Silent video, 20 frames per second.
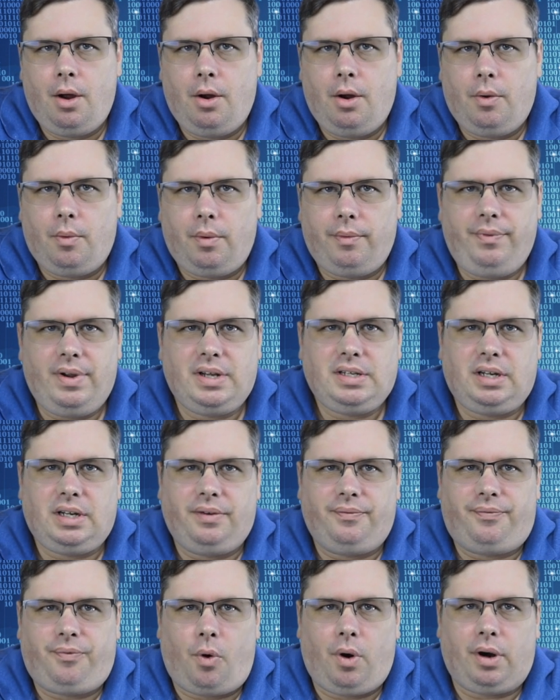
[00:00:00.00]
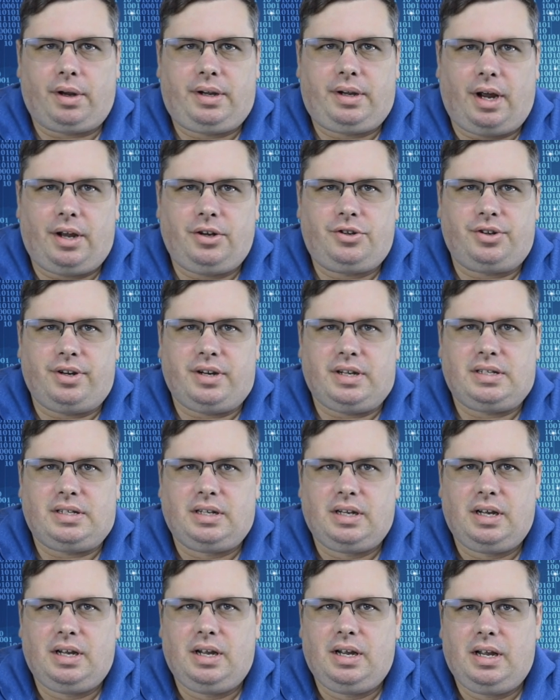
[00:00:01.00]
When visiting foreign countries,
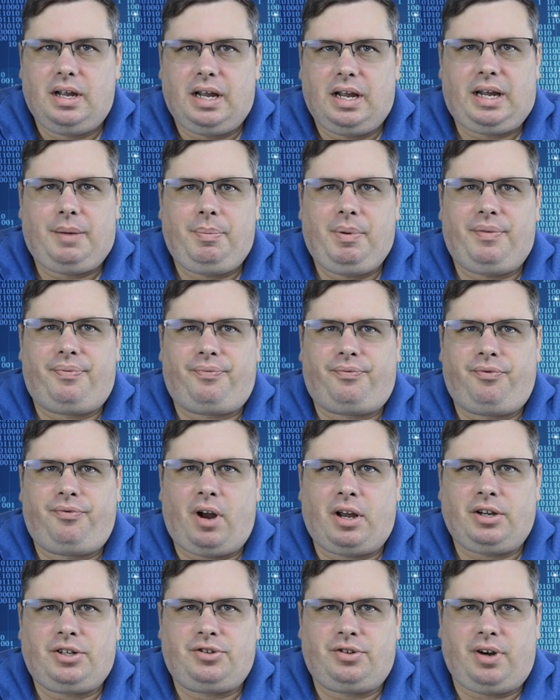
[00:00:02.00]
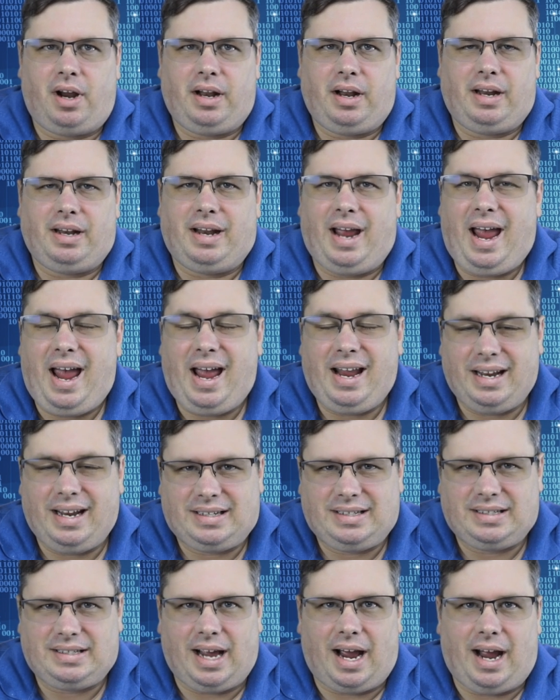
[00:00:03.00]
it can be frustrating and
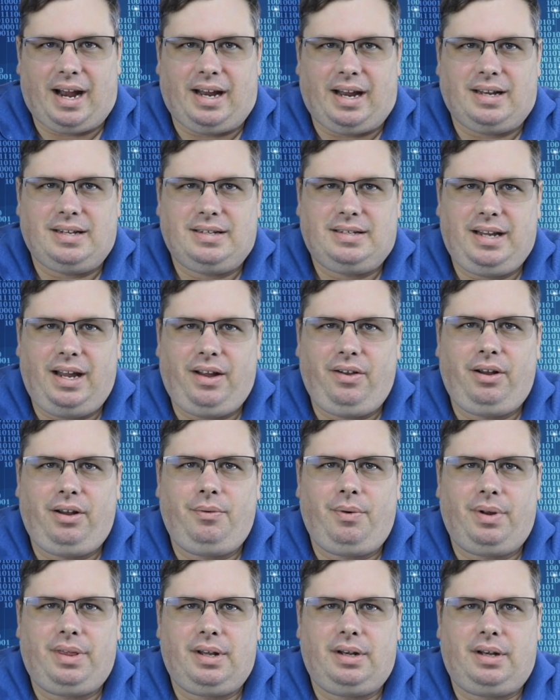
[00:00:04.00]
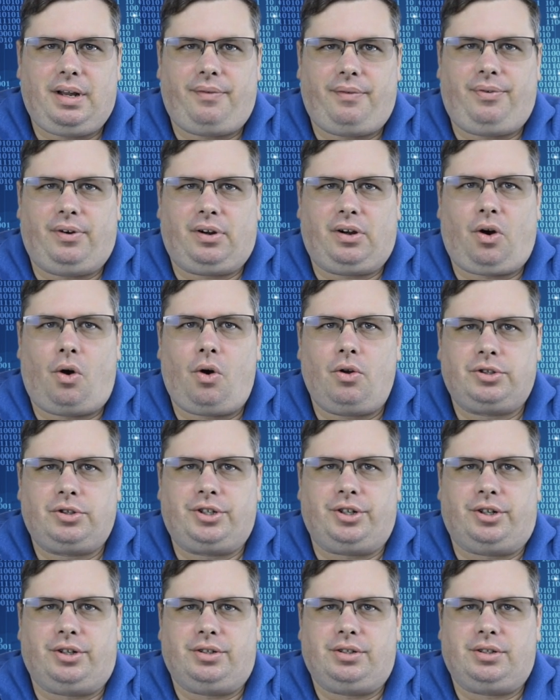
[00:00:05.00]
exciting dealing with the different
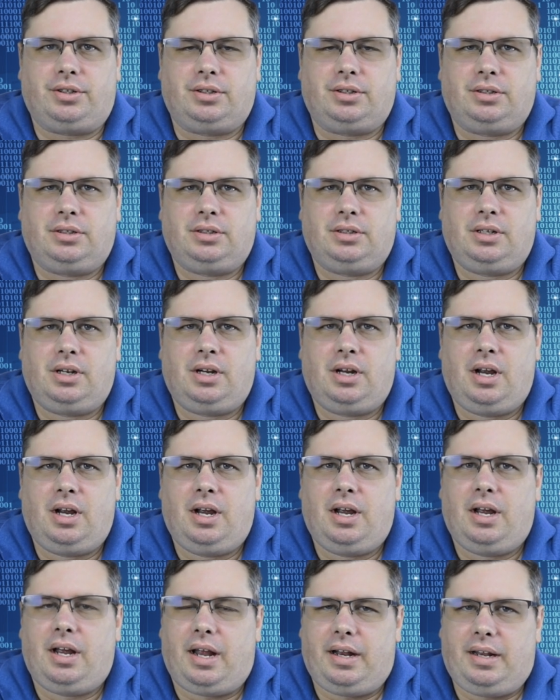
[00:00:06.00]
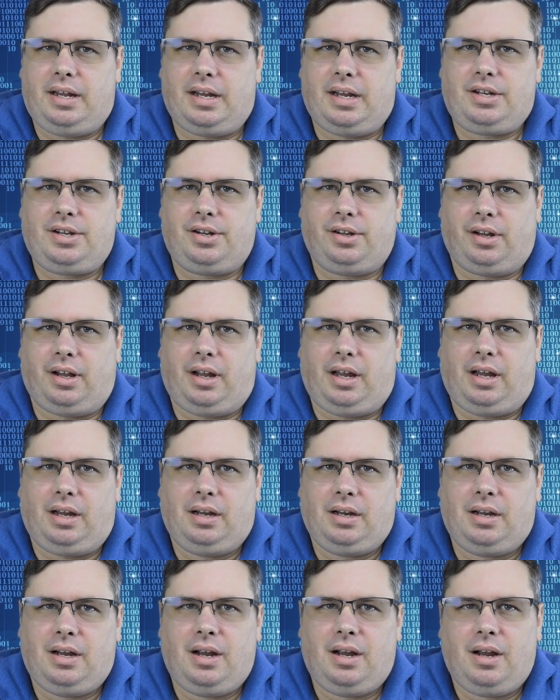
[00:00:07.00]
cultures. Additionally,
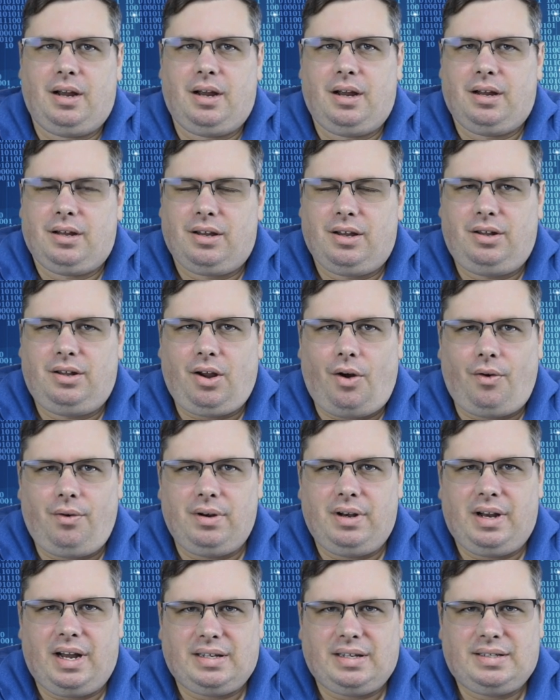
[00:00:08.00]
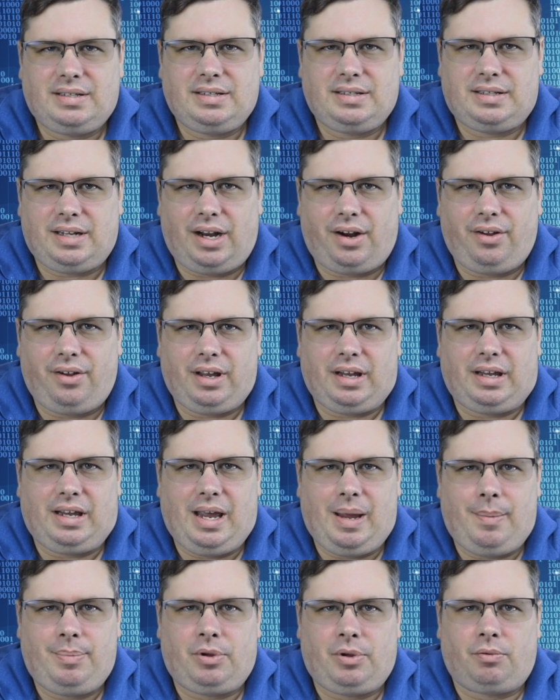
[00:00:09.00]
you don't necessarily
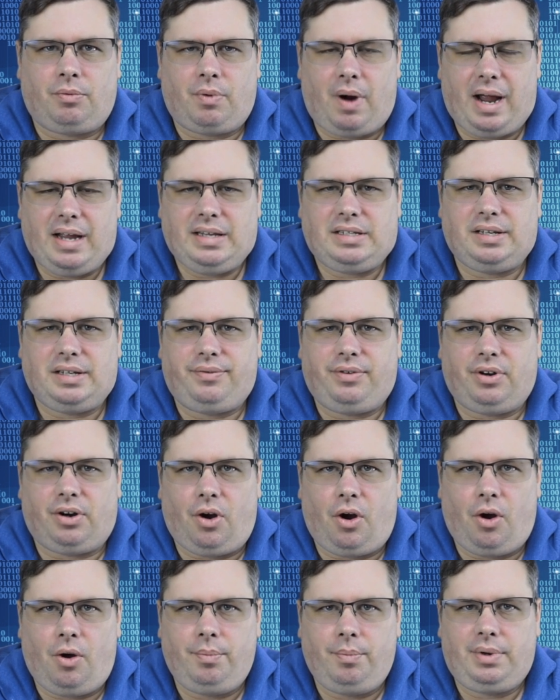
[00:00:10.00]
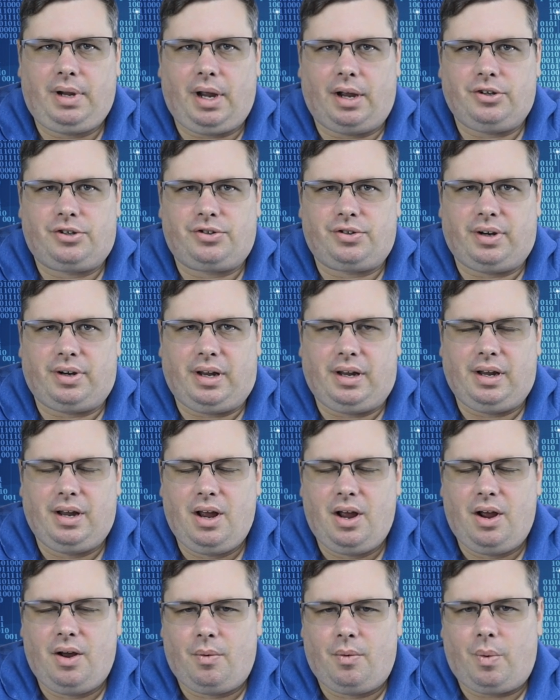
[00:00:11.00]
keep the rights of your home country
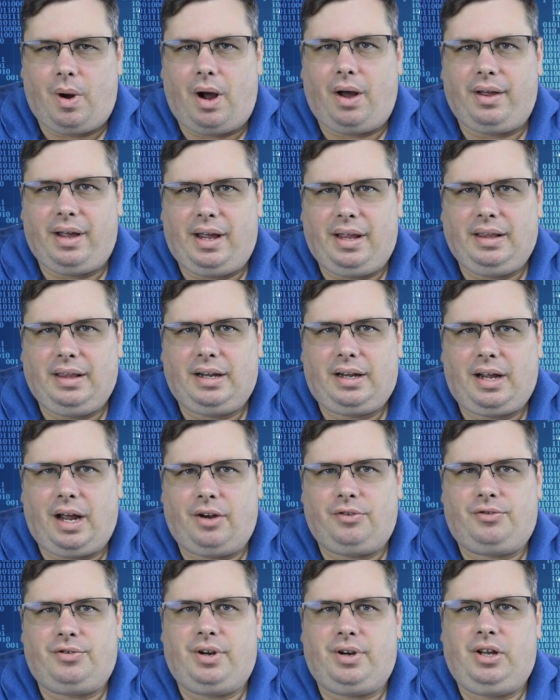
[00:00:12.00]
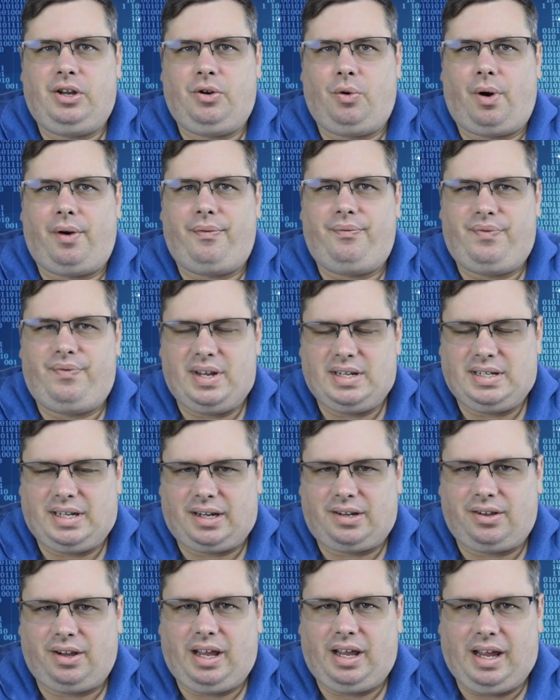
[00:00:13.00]
while in the country you are
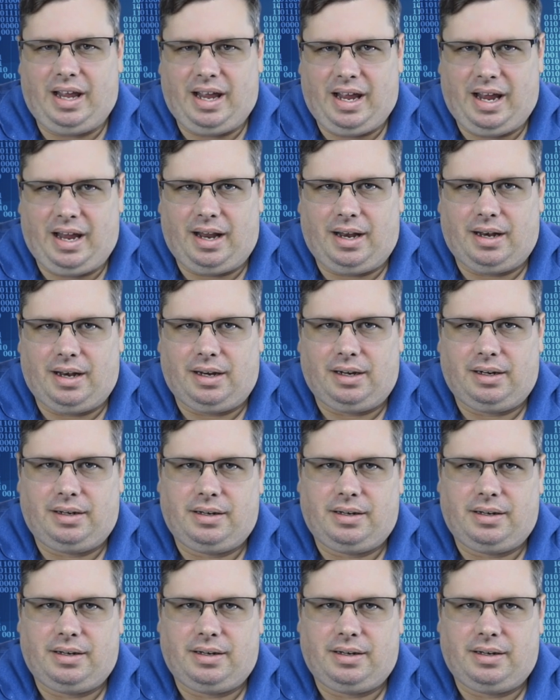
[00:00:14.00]
physically in.